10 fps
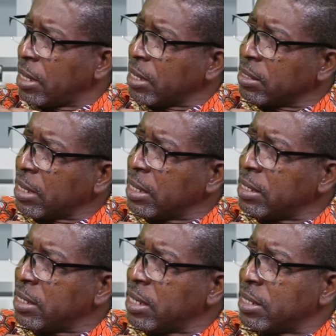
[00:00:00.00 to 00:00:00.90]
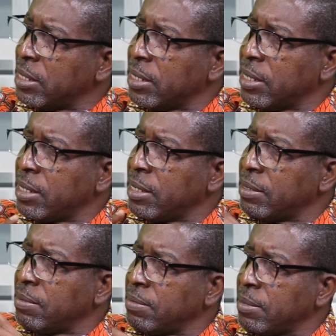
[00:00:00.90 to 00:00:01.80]
Aside that,
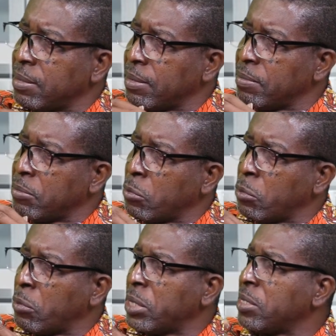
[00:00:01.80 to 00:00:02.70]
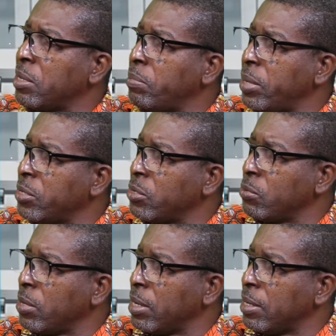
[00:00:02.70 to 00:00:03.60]
what is the best
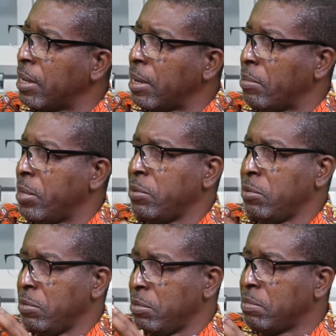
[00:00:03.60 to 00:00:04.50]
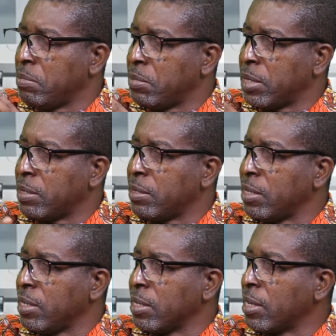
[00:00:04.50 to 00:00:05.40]
way, I mean, that
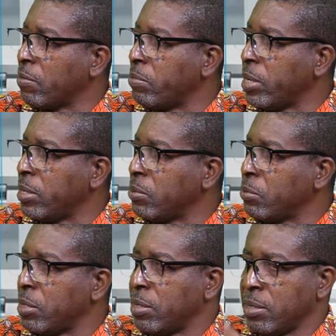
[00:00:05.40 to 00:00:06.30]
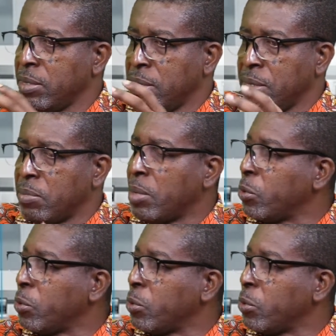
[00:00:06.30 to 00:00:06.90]
the government would be